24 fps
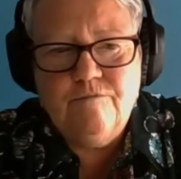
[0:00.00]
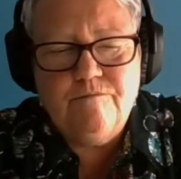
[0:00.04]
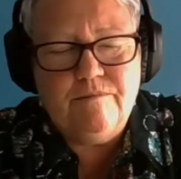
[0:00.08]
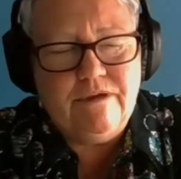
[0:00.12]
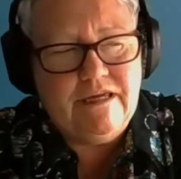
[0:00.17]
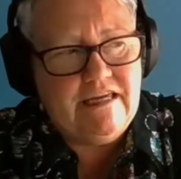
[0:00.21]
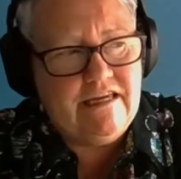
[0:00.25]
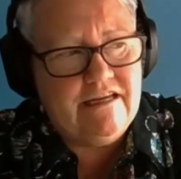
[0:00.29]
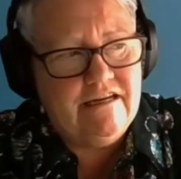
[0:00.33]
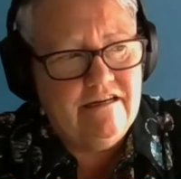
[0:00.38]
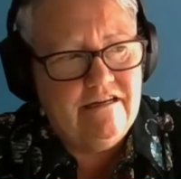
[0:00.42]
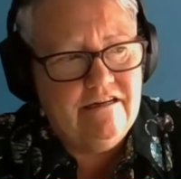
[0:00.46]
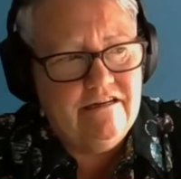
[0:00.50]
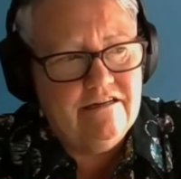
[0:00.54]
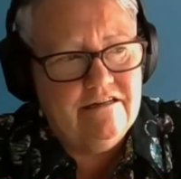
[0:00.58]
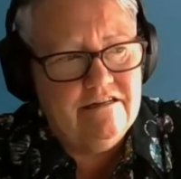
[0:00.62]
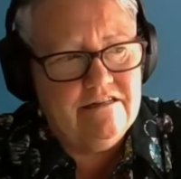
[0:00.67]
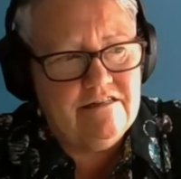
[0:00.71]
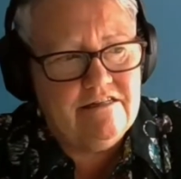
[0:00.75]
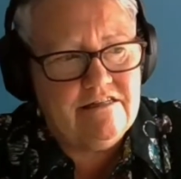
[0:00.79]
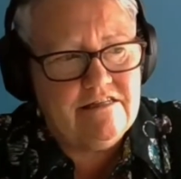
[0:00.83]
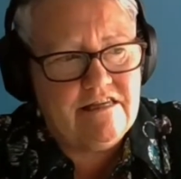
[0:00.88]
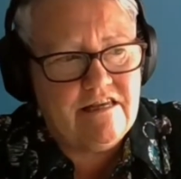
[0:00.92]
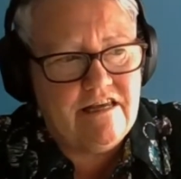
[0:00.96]

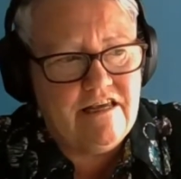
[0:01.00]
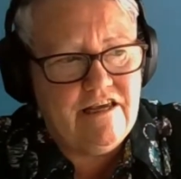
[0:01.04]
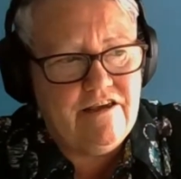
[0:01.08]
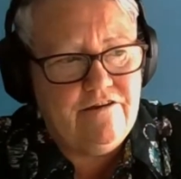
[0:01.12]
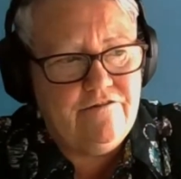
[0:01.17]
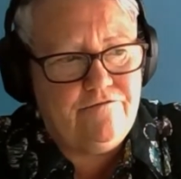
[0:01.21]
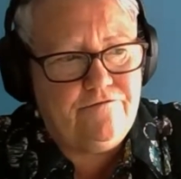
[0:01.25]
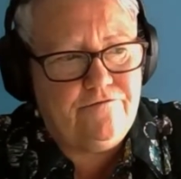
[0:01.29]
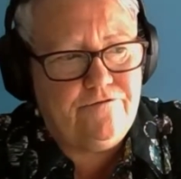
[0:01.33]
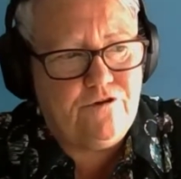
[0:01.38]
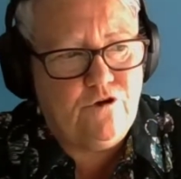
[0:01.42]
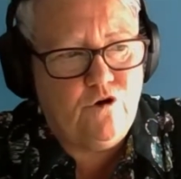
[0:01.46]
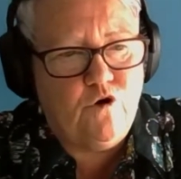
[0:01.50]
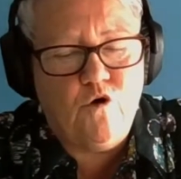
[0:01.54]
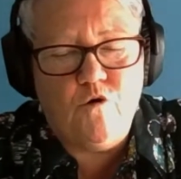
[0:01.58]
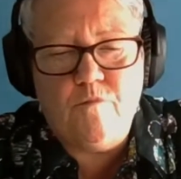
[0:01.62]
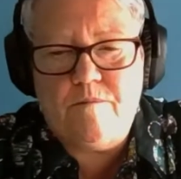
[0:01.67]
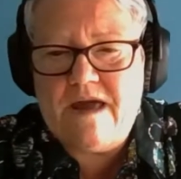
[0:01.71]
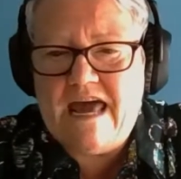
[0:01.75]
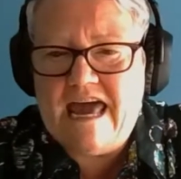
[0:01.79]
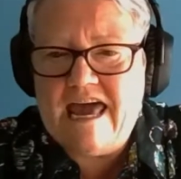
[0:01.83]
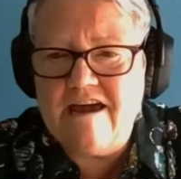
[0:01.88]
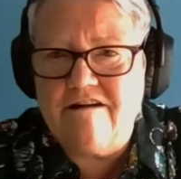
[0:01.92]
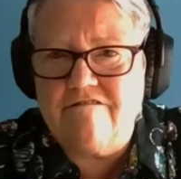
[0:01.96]
because if your
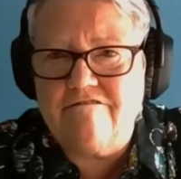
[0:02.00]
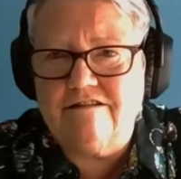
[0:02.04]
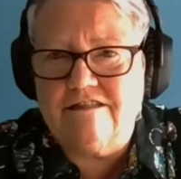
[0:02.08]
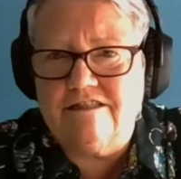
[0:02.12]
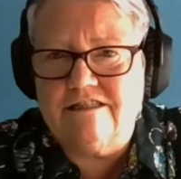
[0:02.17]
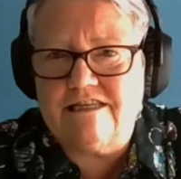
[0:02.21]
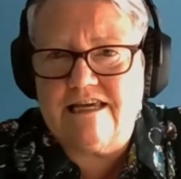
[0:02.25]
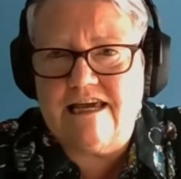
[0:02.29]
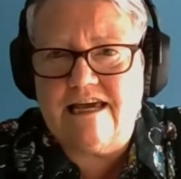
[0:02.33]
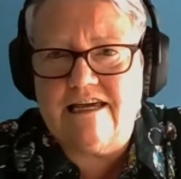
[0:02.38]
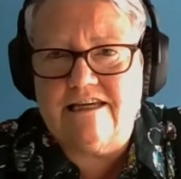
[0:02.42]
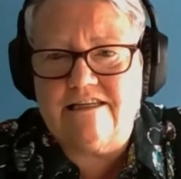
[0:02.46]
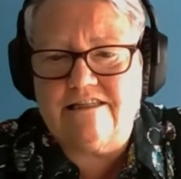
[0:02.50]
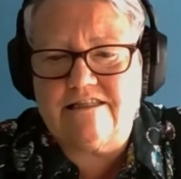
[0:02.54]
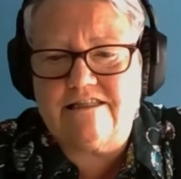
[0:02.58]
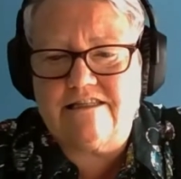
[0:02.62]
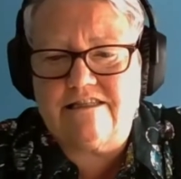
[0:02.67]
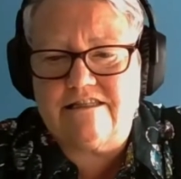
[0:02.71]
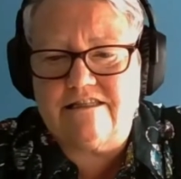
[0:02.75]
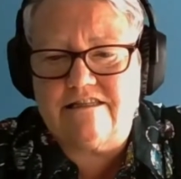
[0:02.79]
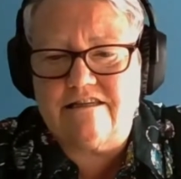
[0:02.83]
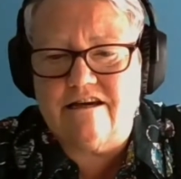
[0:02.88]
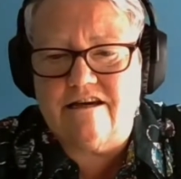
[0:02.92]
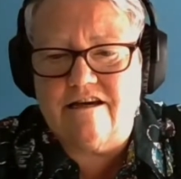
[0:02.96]
parents has
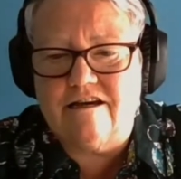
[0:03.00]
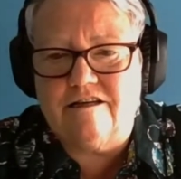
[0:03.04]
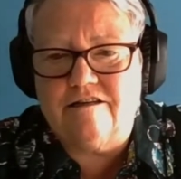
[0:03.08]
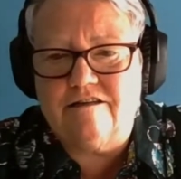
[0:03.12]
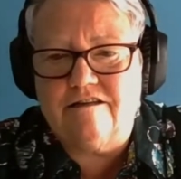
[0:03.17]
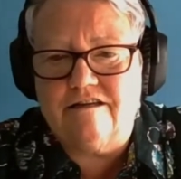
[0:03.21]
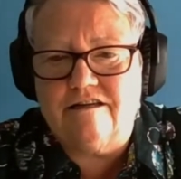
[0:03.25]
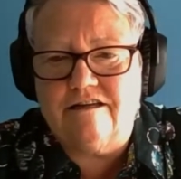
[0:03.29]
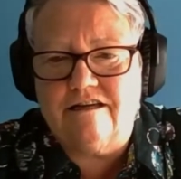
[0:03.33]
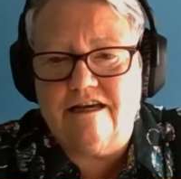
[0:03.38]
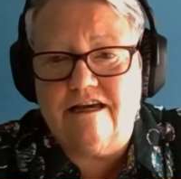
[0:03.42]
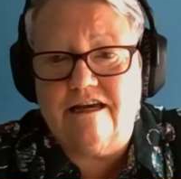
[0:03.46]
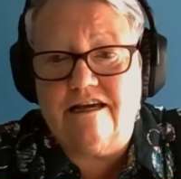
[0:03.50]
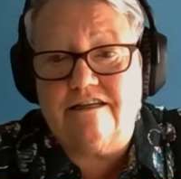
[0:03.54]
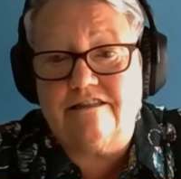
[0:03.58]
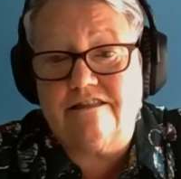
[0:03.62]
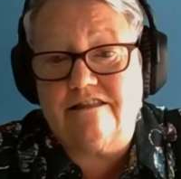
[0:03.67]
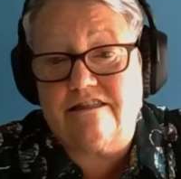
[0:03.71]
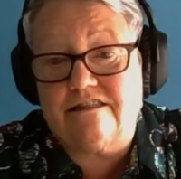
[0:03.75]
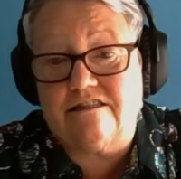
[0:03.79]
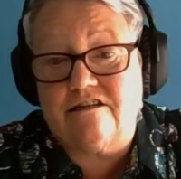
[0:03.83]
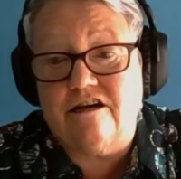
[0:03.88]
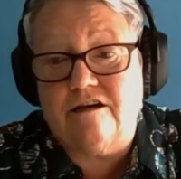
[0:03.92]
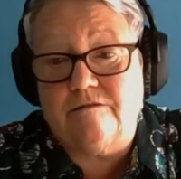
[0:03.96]

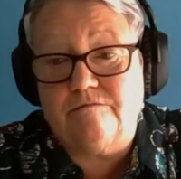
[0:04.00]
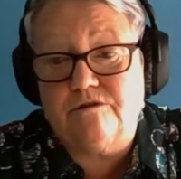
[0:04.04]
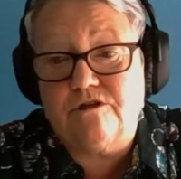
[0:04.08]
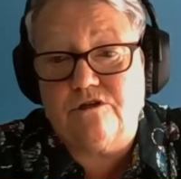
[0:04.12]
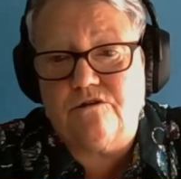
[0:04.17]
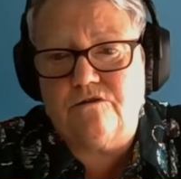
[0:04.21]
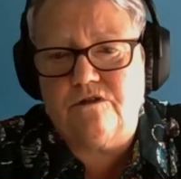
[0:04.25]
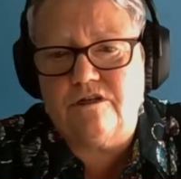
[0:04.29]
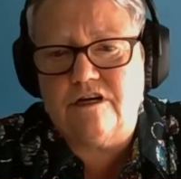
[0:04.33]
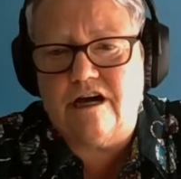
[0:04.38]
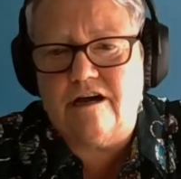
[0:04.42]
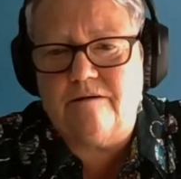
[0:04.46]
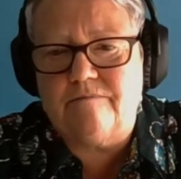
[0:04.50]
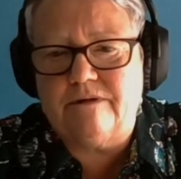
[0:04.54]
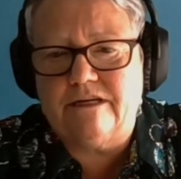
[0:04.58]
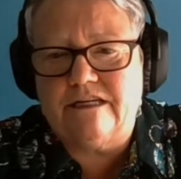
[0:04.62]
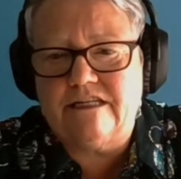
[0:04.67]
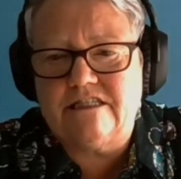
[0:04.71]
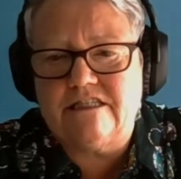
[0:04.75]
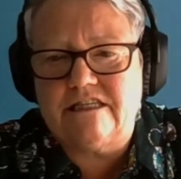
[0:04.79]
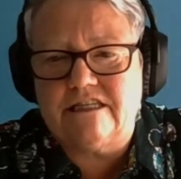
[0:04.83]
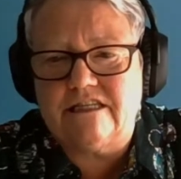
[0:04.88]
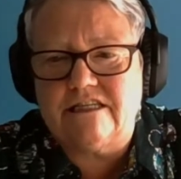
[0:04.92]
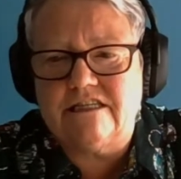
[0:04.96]
type 2
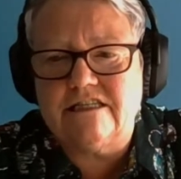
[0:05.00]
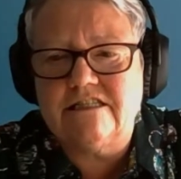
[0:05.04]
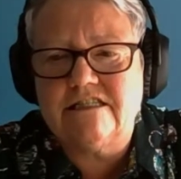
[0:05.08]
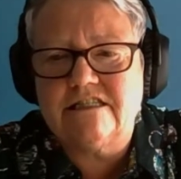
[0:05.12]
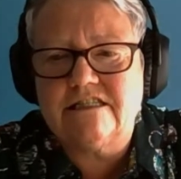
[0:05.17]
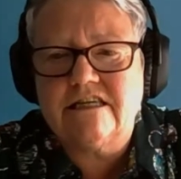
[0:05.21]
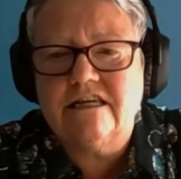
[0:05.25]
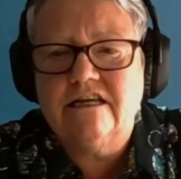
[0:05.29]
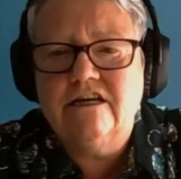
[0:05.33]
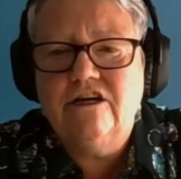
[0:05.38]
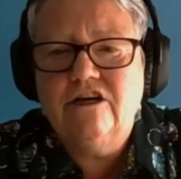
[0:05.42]
diabetes,